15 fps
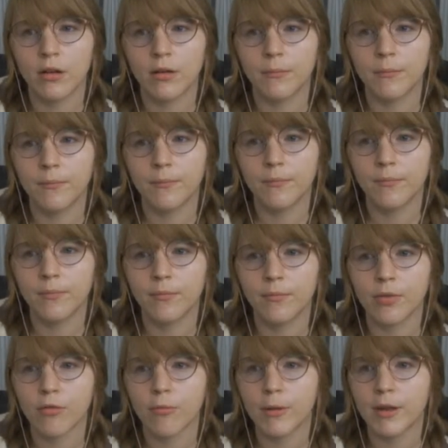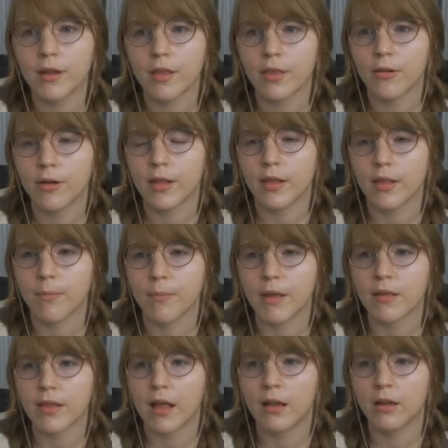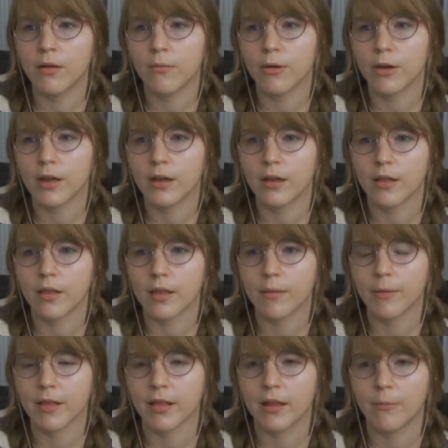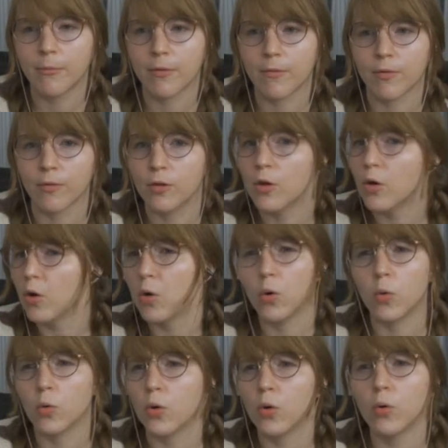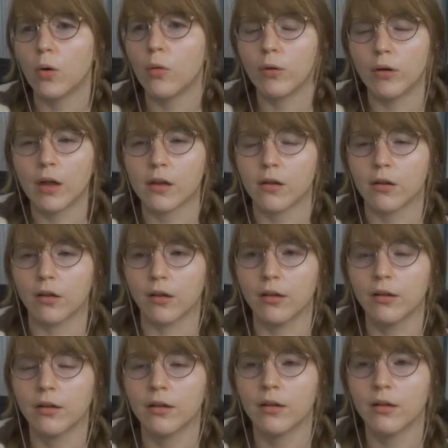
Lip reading: Tremendous 30 says male talent working doesn't seem as glamorous for sure. No, not at all.